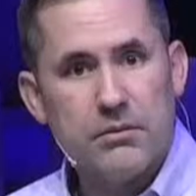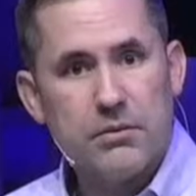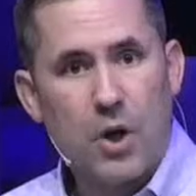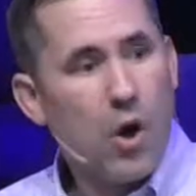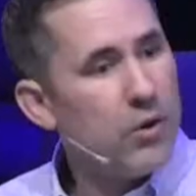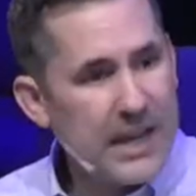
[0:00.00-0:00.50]

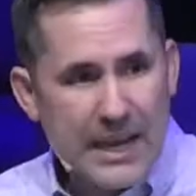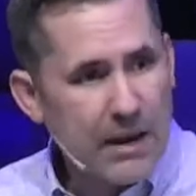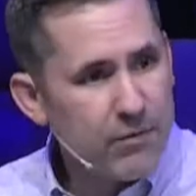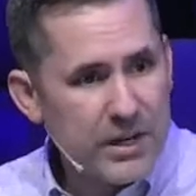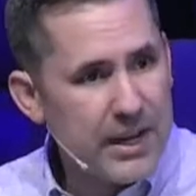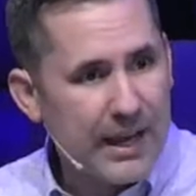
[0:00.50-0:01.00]
all day,
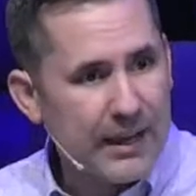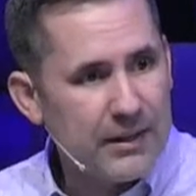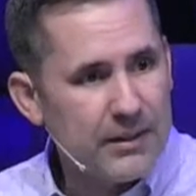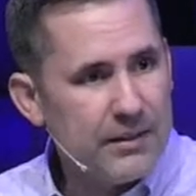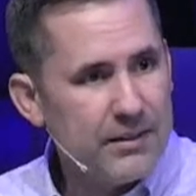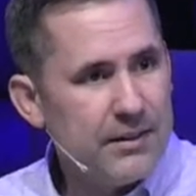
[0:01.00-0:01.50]
every day.
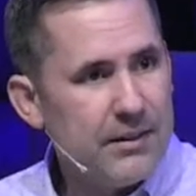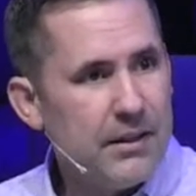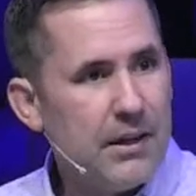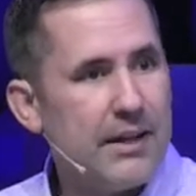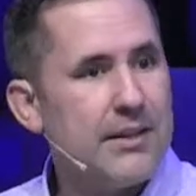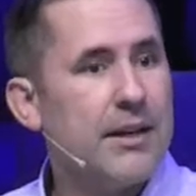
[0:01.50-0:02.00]

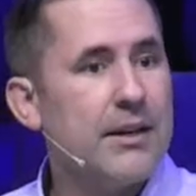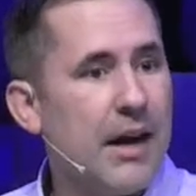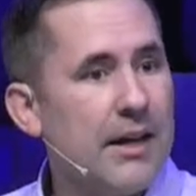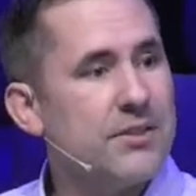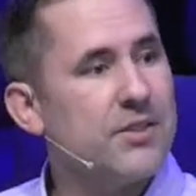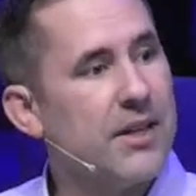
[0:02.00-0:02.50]
And yet
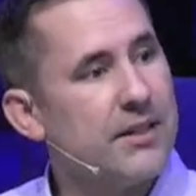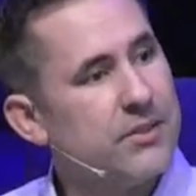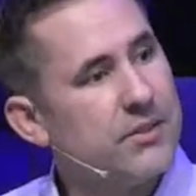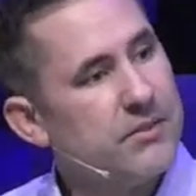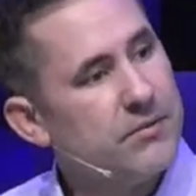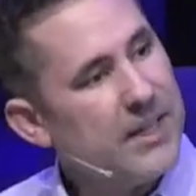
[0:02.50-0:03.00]
God
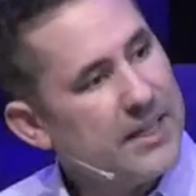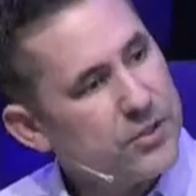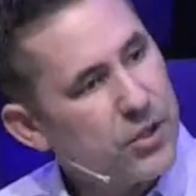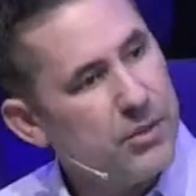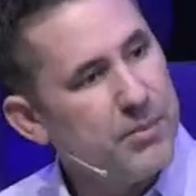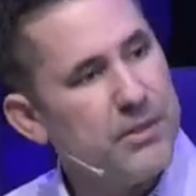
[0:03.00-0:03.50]
says it's
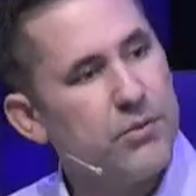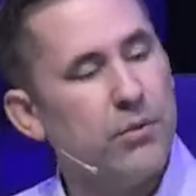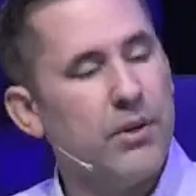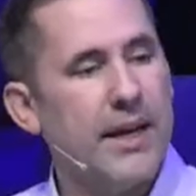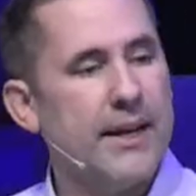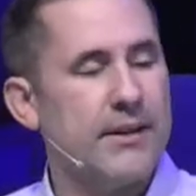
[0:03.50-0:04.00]
going to be through
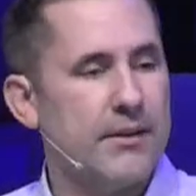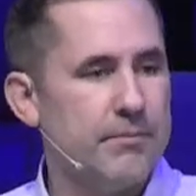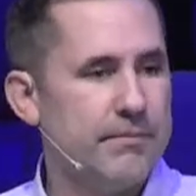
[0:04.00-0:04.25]
Leah.